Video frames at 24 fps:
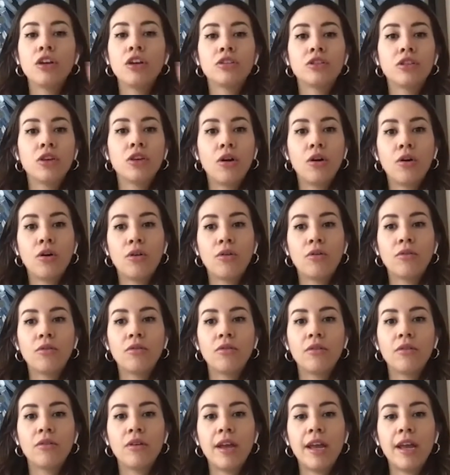So
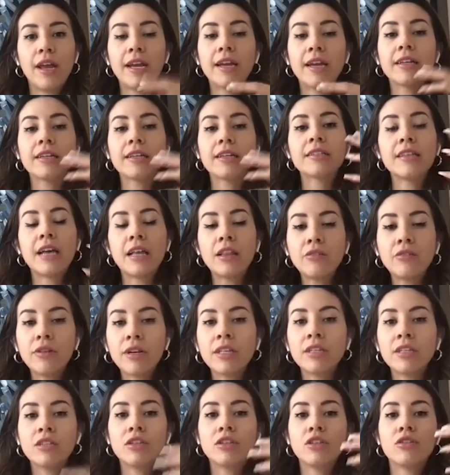it
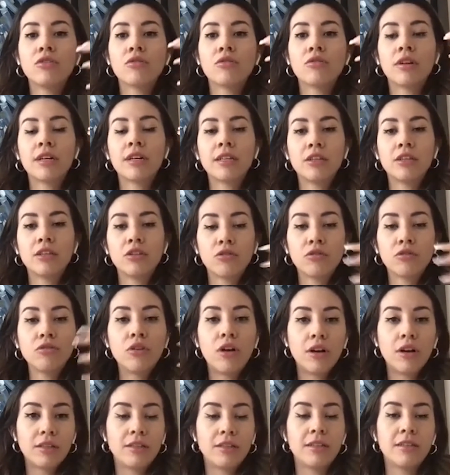accelerates your
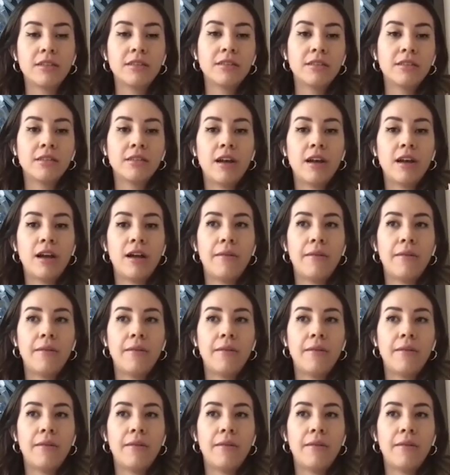losses.